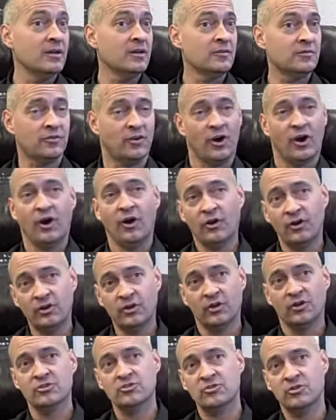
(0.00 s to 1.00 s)
for our
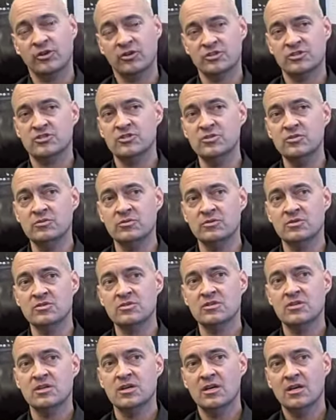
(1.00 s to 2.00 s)
culture and our students,